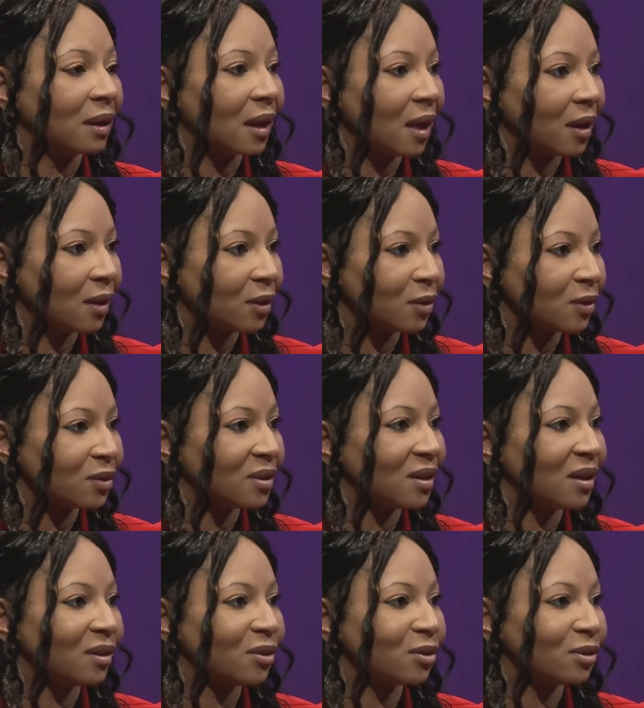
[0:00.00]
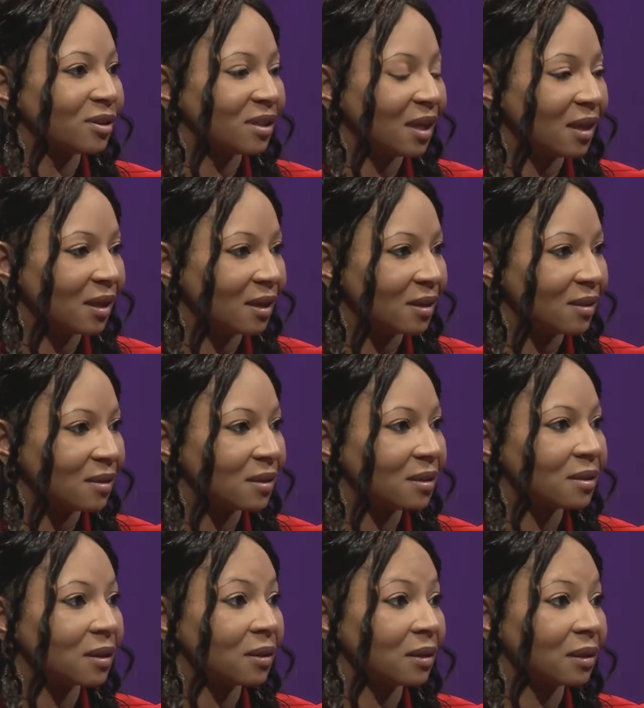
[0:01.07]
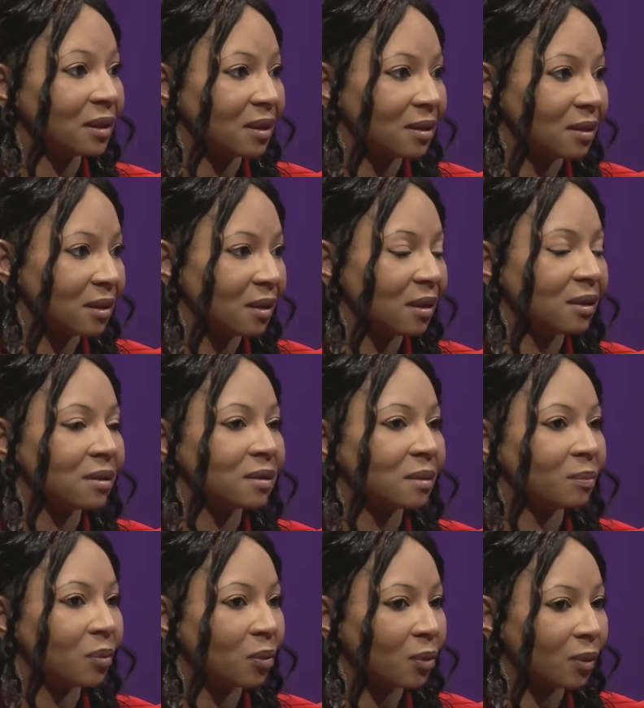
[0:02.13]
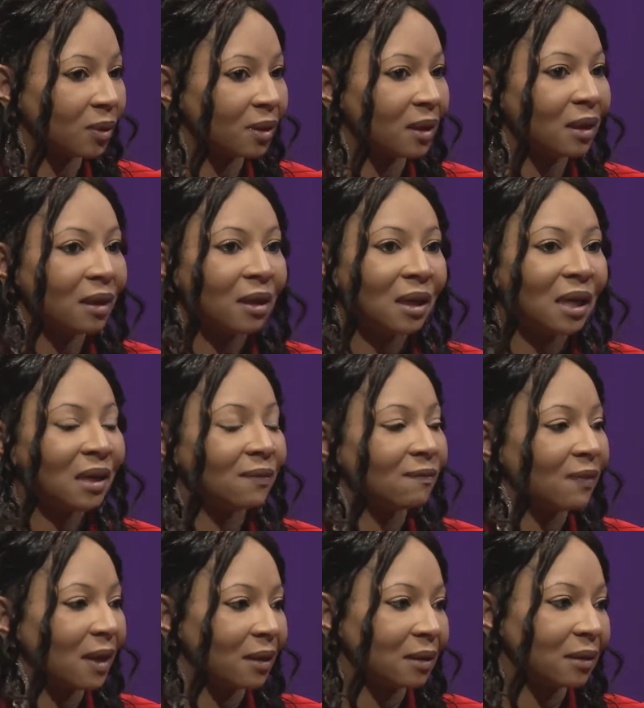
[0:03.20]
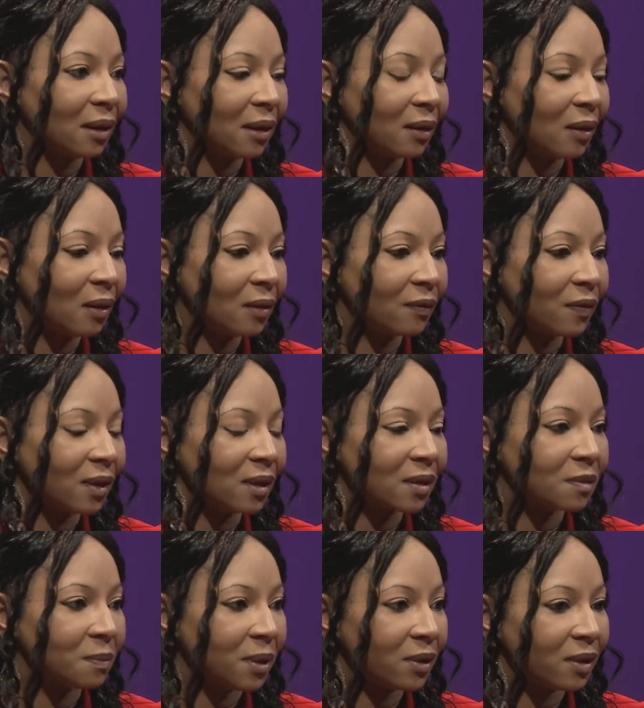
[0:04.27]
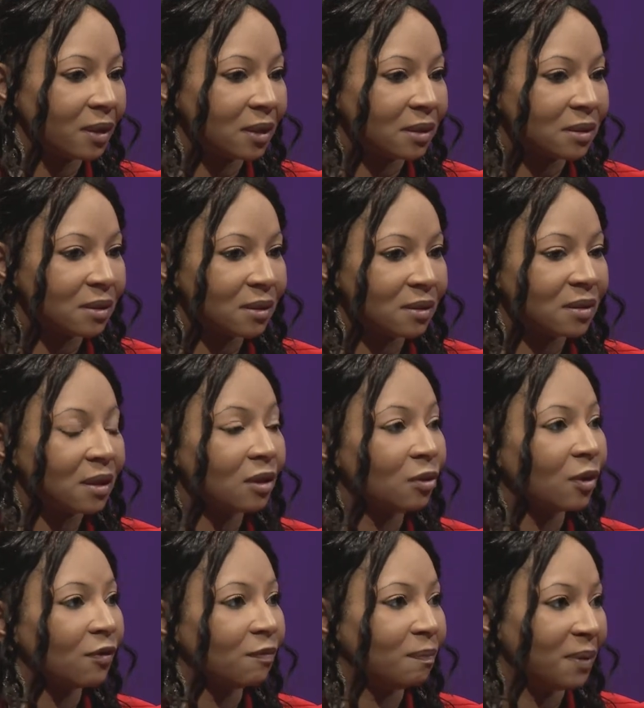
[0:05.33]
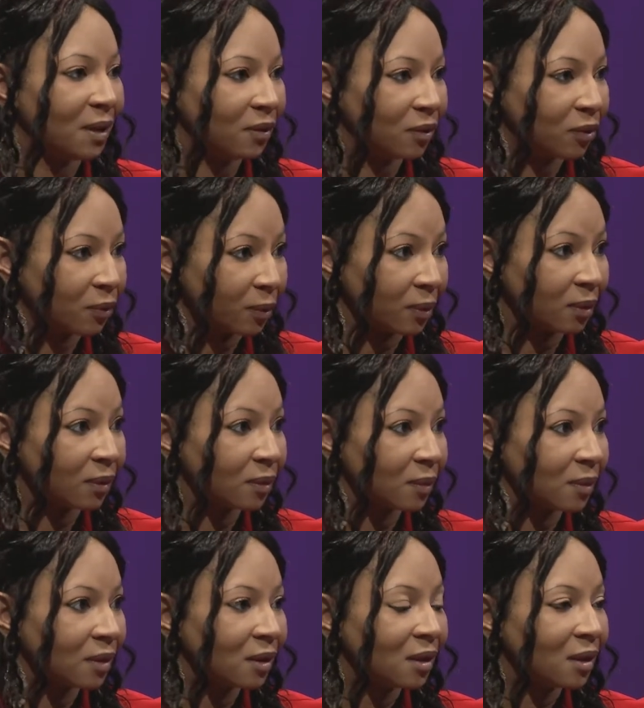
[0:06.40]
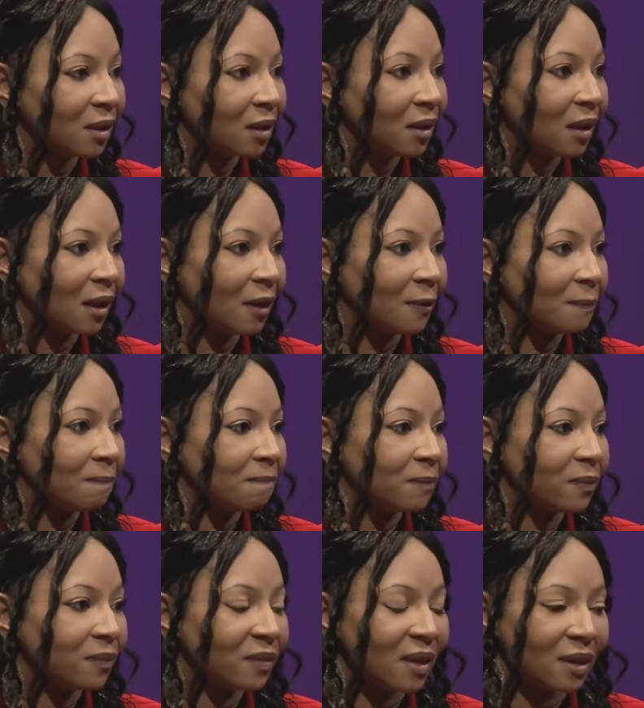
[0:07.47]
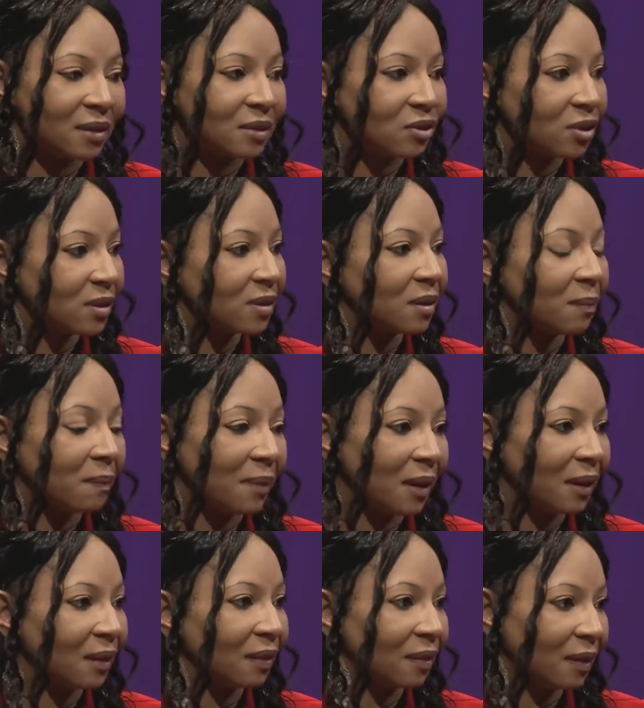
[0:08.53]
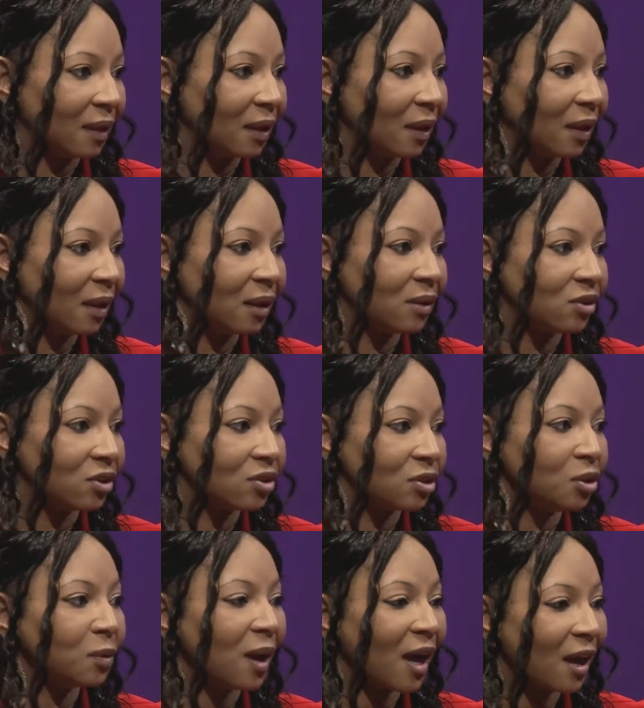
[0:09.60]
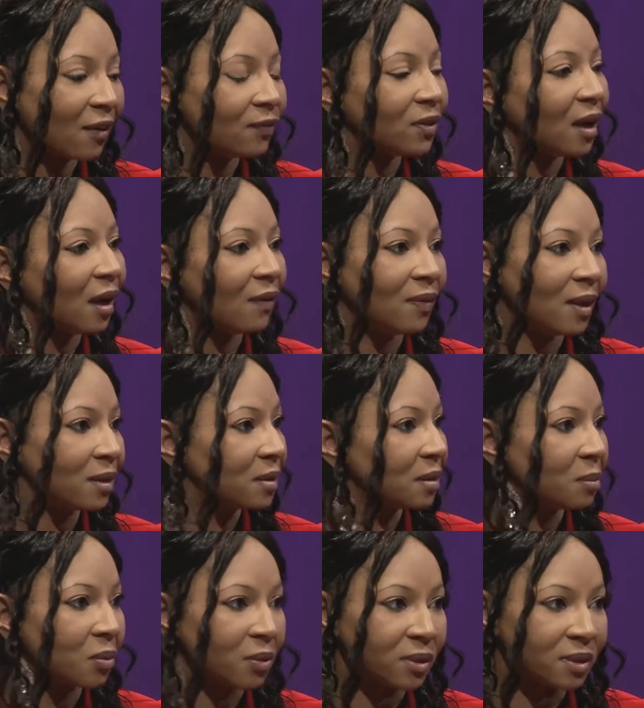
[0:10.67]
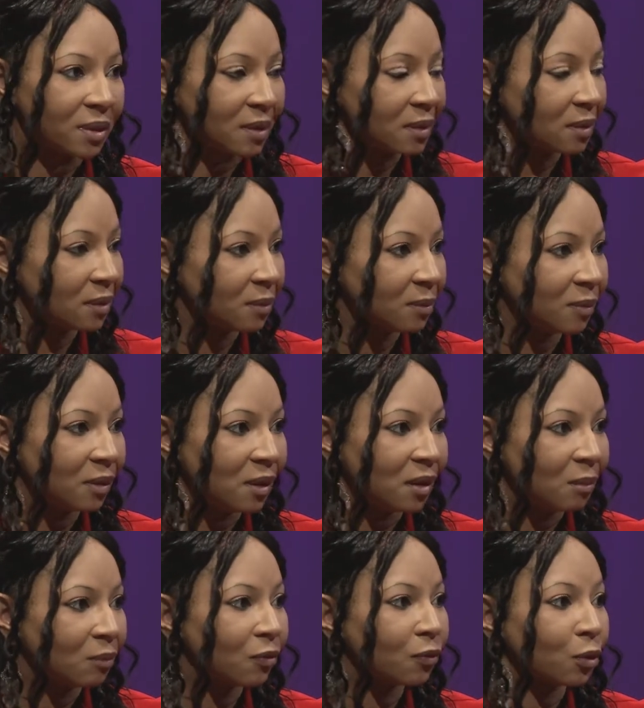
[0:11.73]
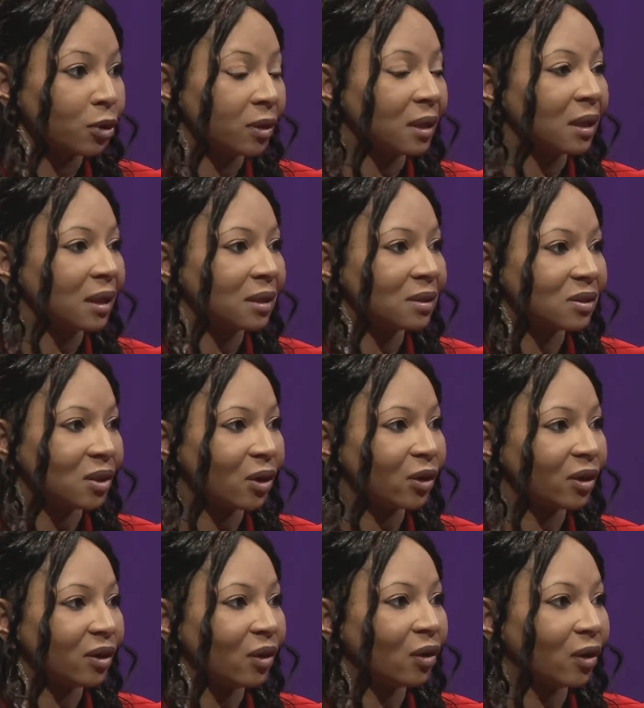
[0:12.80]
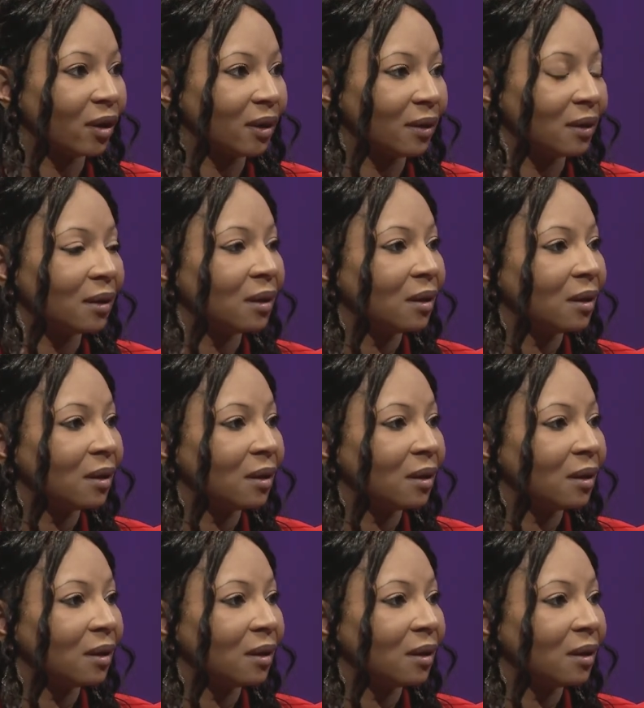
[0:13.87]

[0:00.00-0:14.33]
cares, that understands, that's going to listen and support and validate all of the experiences that you have been through. That is just the main thing, and just you have to have that support system before you can get started on